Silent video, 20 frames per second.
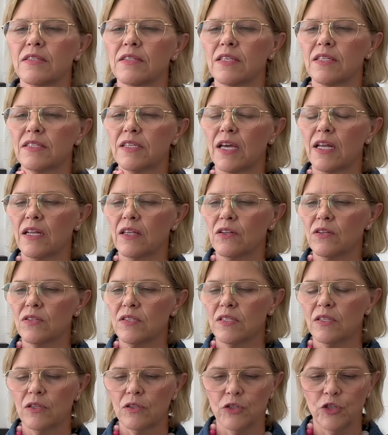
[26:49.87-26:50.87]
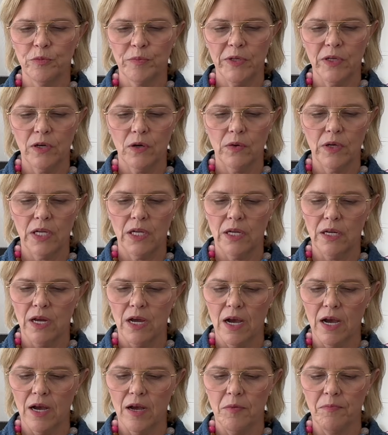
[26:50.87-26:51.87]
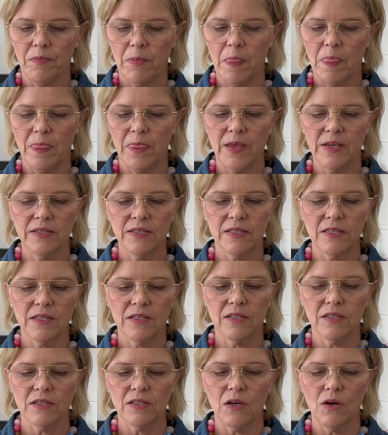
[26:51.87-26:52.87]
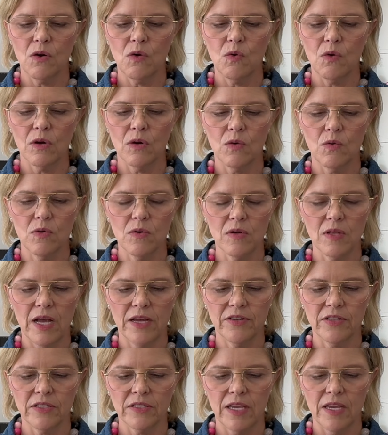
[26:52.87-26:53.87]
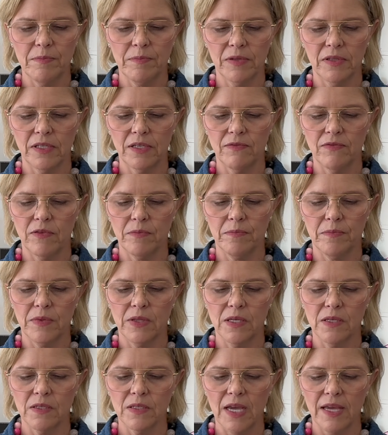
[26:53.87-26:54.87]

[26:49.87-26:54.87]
It's got a little silk dupioni. This is so cool. I just can't believe these.